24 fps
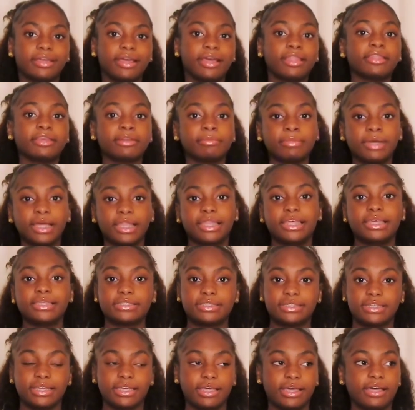I learned my
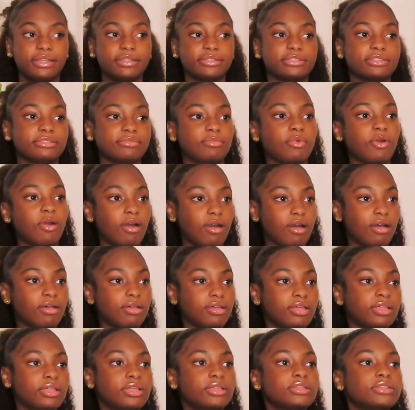lesson and got a small
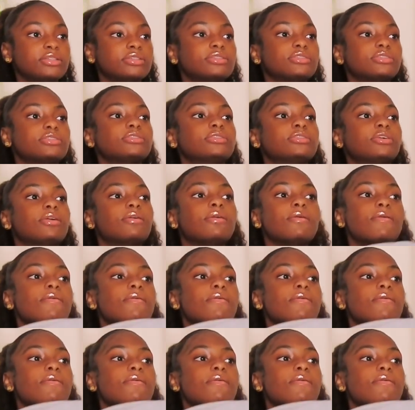so